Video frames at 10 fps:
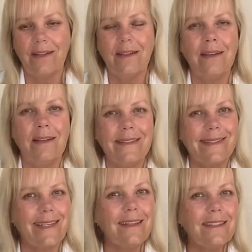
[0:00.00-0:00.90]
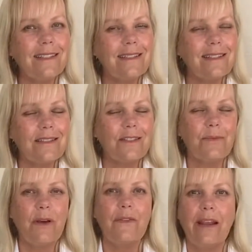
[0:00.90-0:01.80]
The intelligence system
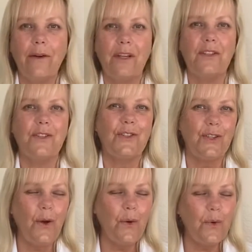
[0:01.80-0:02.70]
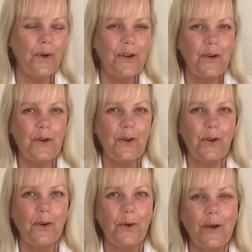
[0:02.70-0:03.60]
of hair is so
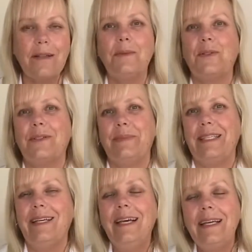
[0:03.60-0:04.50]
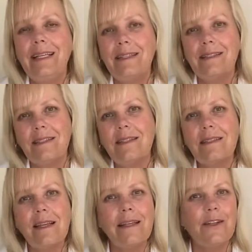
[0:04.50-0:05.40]
incredible to me. It's
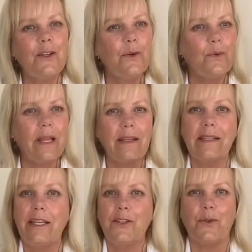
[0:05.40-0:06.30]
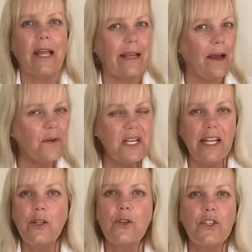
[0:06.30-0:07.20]
just like, like nature, like how
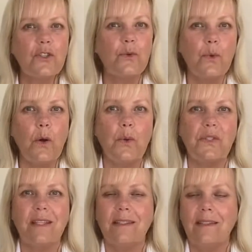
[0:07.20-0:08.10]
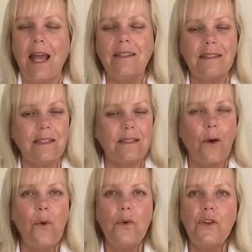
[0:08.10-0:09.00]
nature just grows, and it has its
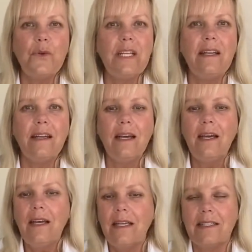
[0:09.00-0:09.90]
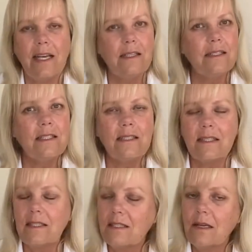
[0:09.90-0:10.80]
own unique intelligence
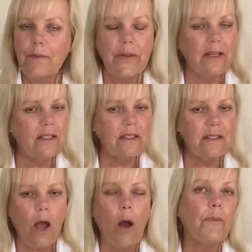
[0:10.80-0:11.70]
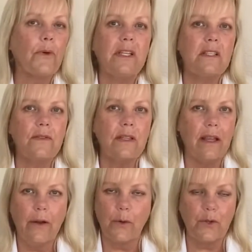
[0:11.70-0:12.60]
system that just operates the
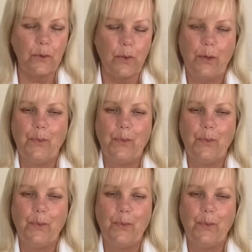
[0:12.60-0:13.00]
hair to grow.